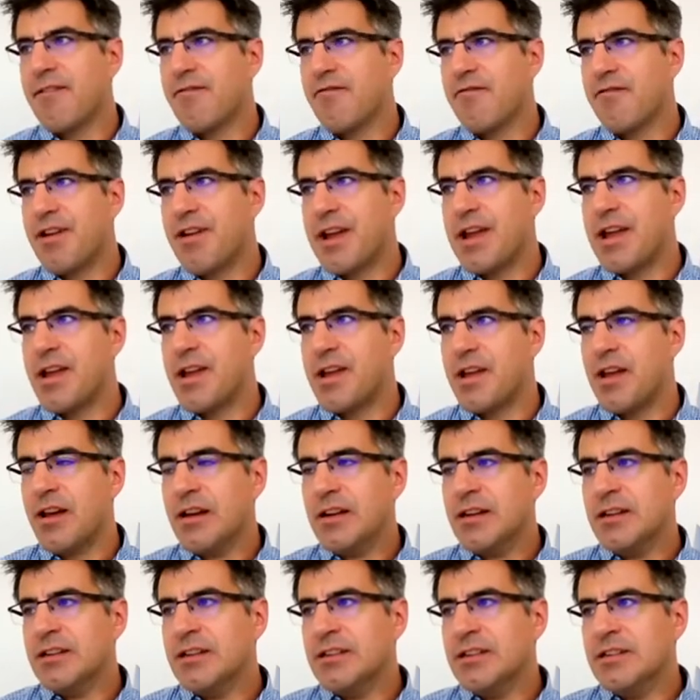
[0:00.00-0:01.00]
Every
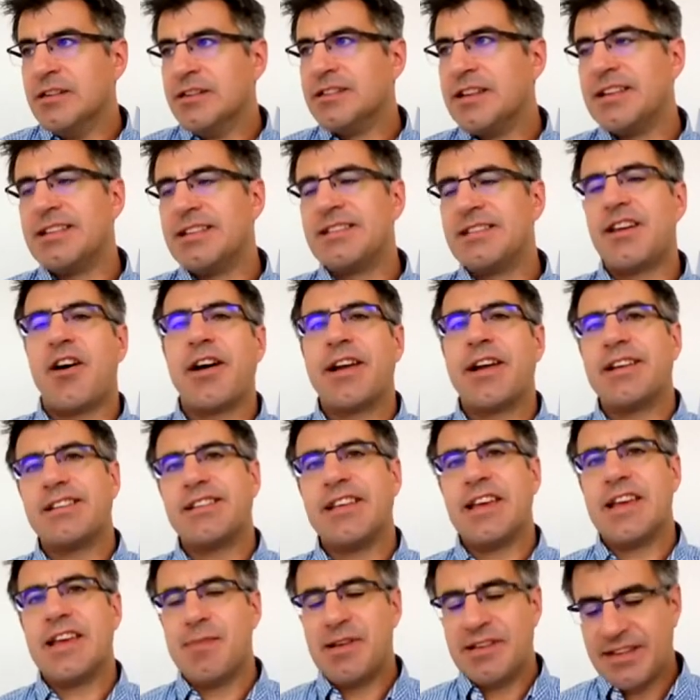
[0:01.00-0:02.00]
design
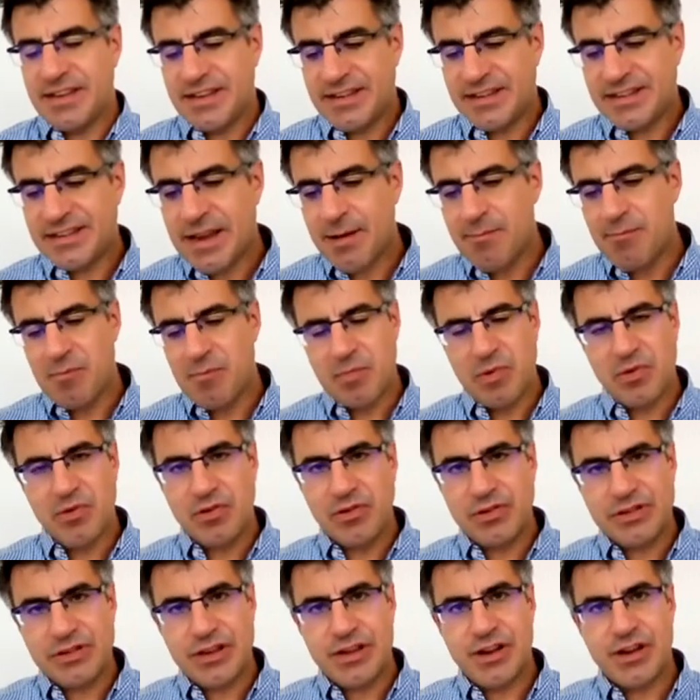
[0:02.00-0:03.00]
team is
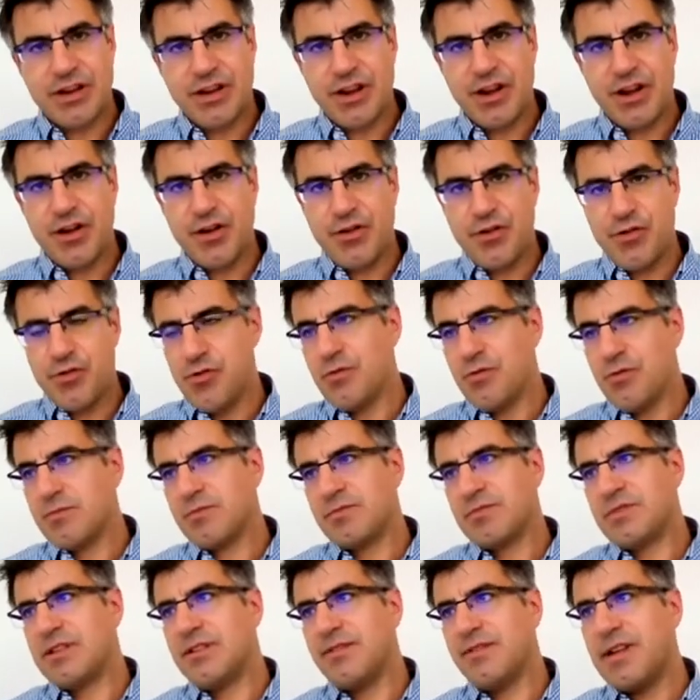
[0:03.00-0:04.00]
assembled and you
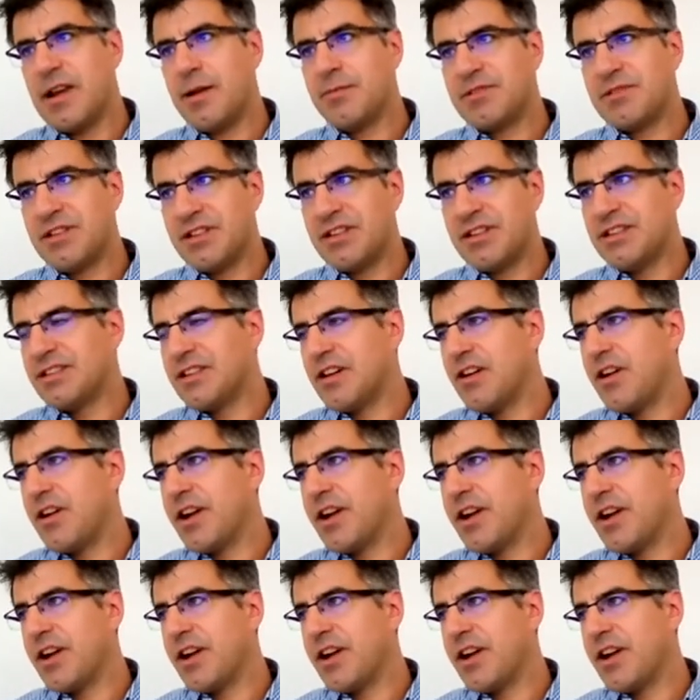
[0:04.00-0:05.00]
develops a design
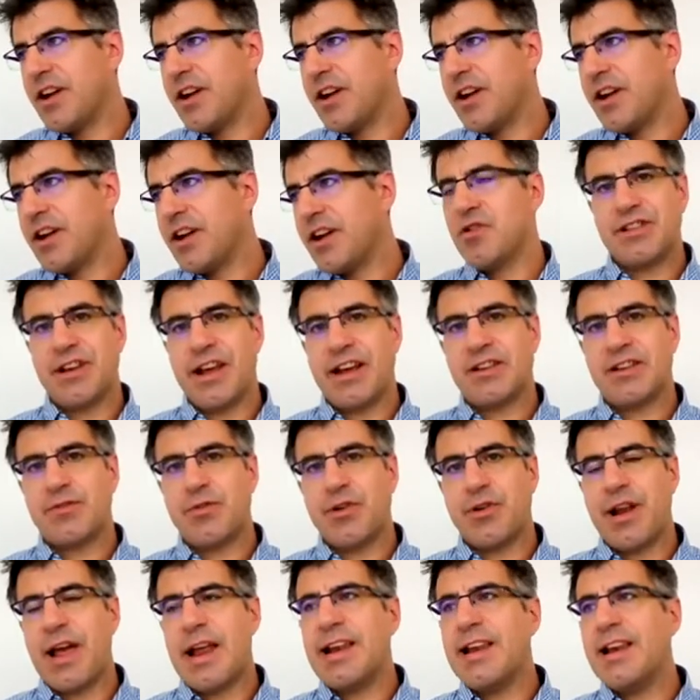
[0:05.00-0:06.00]

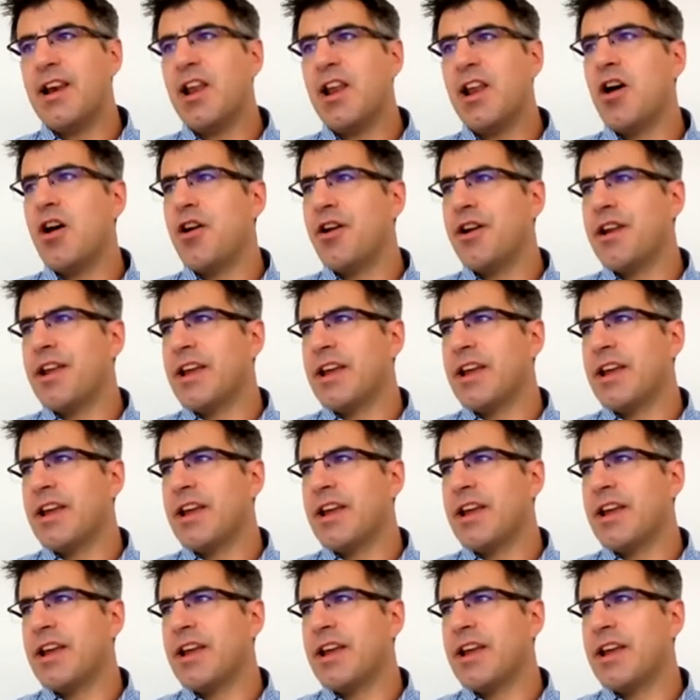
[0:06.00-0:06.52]
moves on to the next one.